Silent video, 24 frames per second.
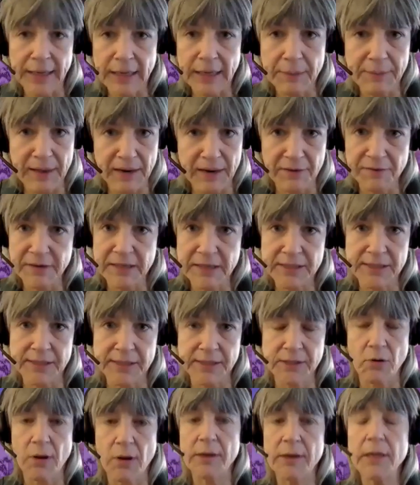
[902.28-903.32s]
marketing benefits,
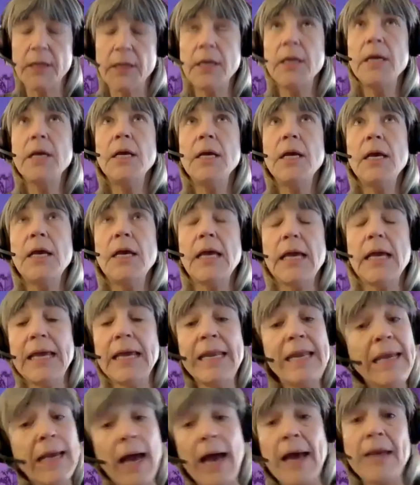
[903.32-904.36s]
and so on.
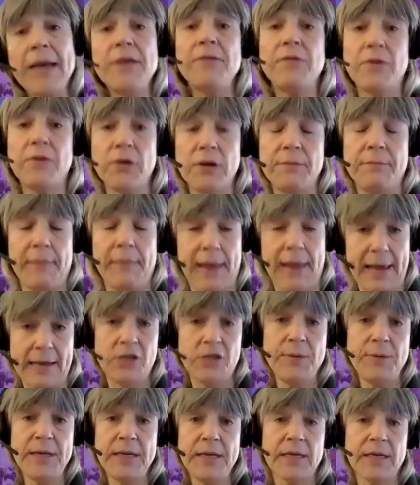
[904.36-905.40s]
any kind of good
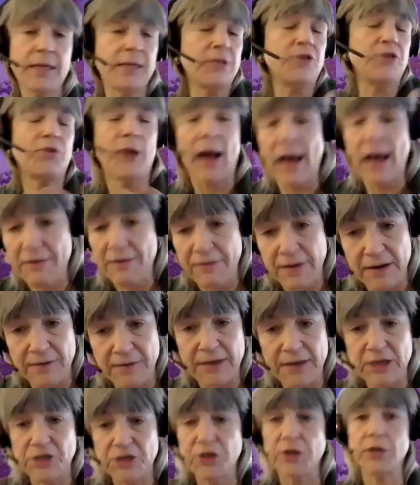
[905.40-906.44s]
management can drive
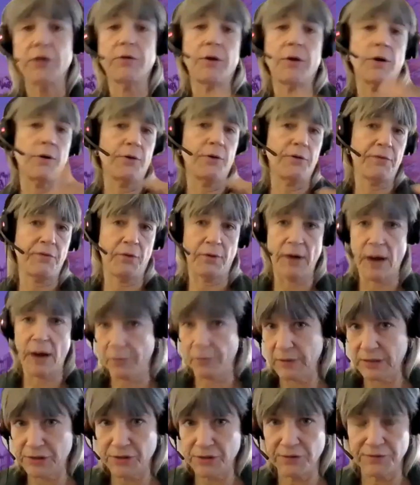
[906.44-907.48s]
innovation and growth or
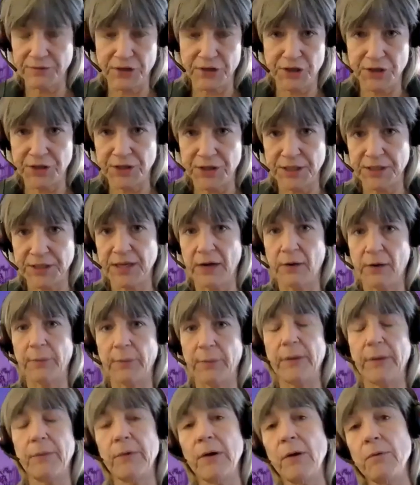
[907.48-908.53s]
operational efficiency, et
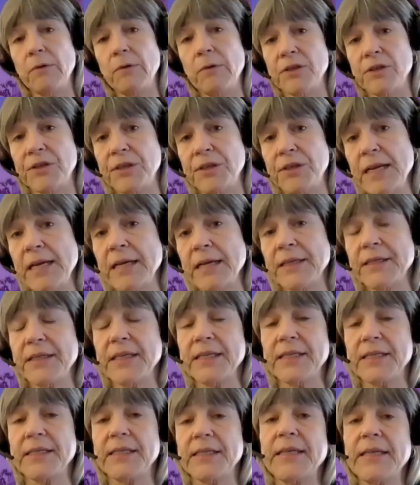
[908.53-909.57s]
cetera. But what we're seeing is
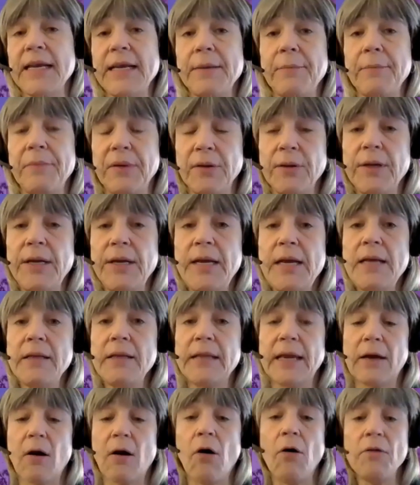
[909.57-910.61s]
that sustainability,
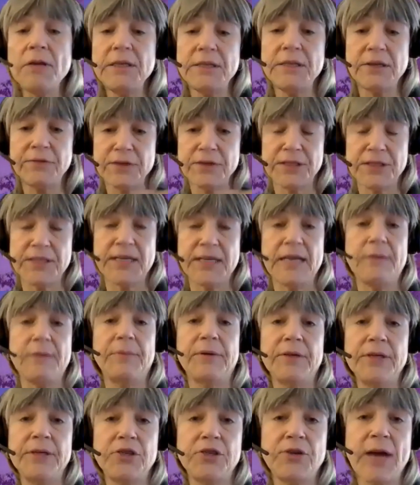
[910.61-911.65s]
like all these different
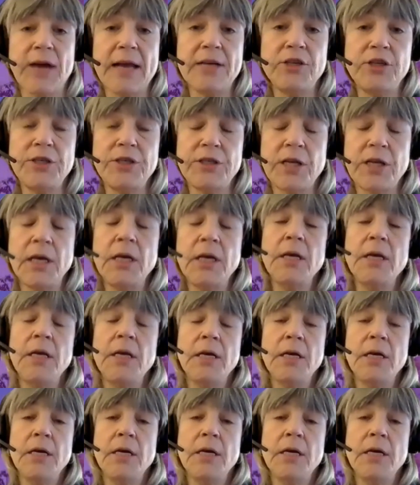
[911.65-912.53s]
sustainability strategies,